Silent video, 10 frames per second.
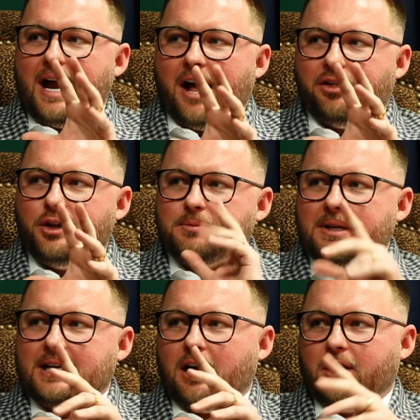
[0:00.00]
athlete's
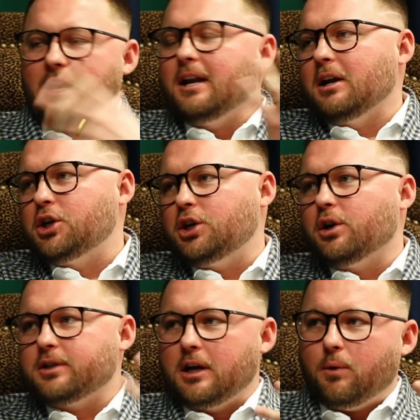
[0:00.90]
mentality, and it
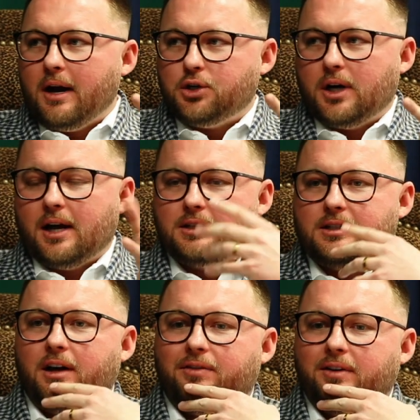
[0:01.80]
shows that you ran track and
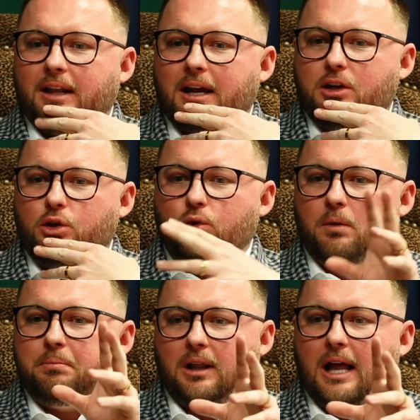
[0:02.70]
stuff, and like you
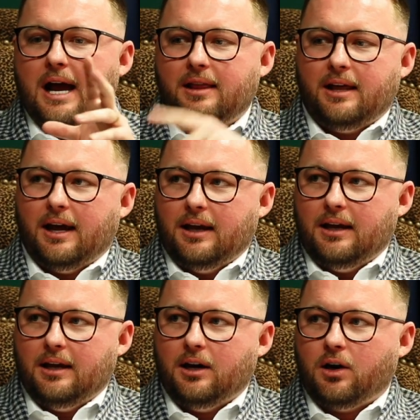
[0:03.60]
apply that
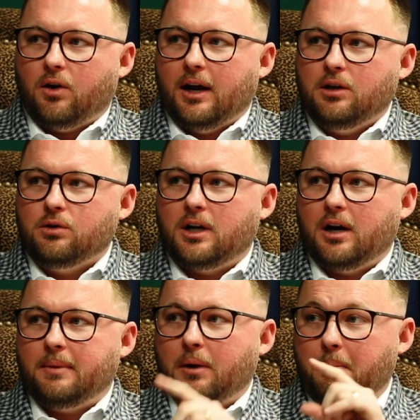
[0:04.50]
here, right? And you talk
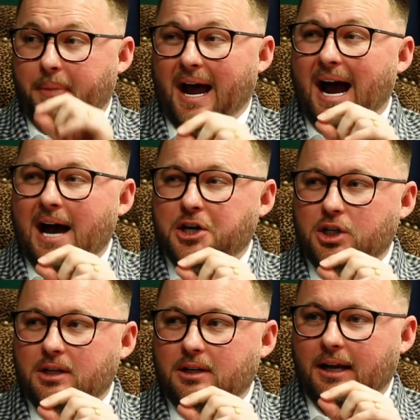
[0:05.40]
about
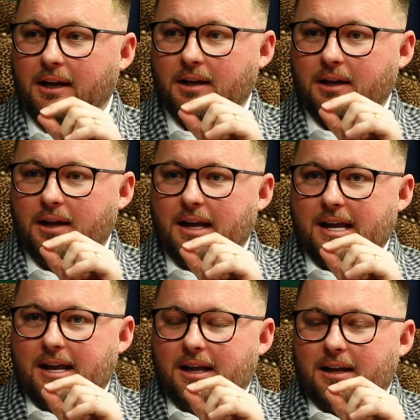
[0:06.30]
passion, like
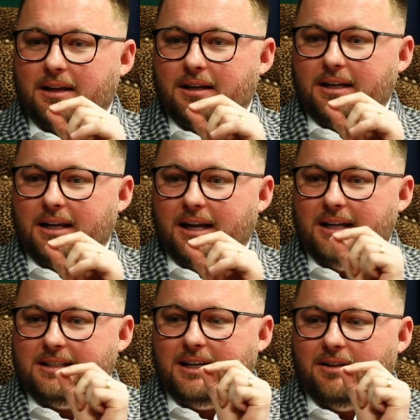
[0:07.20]
it
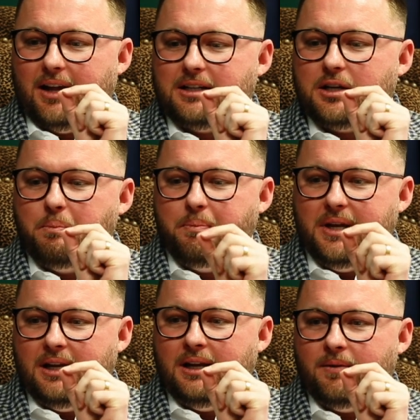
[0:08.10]
is like to
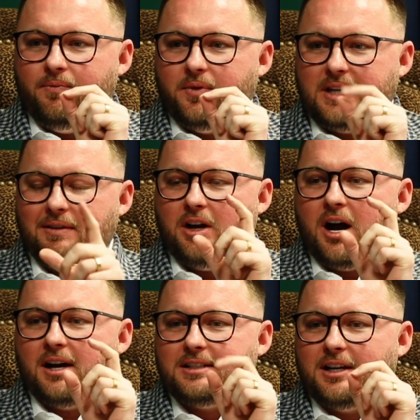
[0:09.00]
be. David
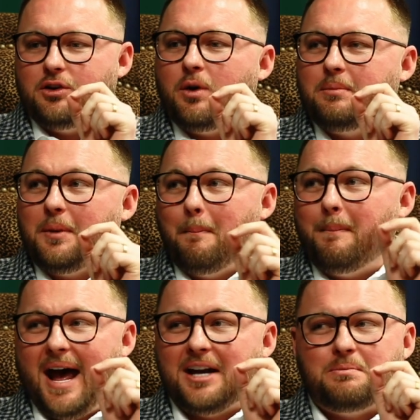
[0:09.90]
Goggins said, "You want to be the
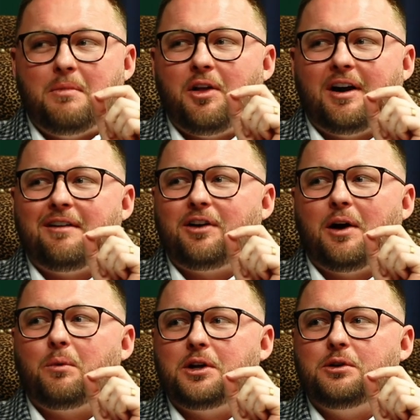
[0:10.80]
baddest mother effer
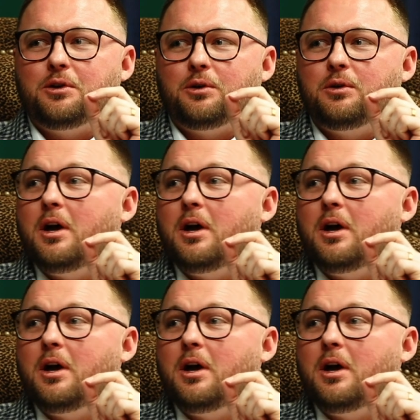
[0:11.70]
at what you do."